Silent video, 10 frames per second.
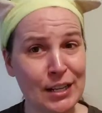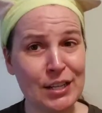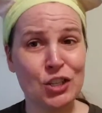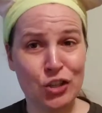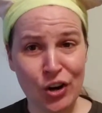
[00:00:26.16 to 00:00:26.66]

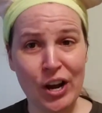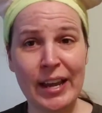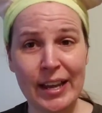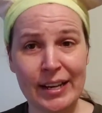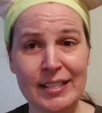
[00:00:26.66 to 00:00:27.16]
it is
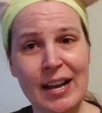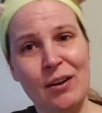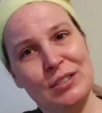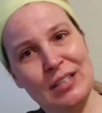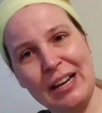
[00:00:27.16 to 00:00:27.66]
dry in this
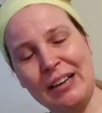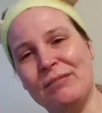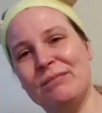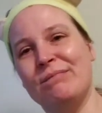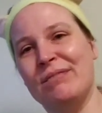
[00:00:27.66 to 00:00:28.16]
house.
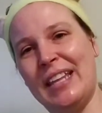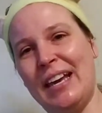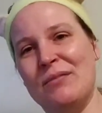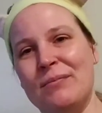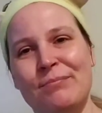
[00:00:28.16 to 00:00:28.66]

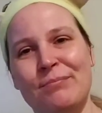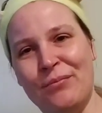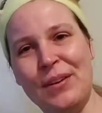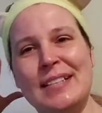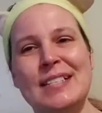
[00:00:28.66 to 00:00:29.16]
That
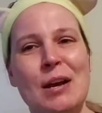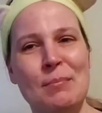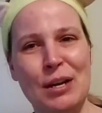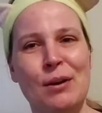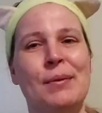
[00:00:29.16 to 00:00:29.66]
vent's
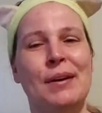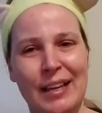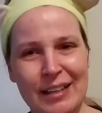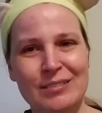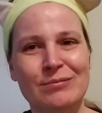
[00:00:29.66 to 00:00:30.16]
coming up and I
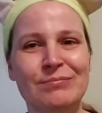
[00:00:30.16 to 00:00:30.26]
can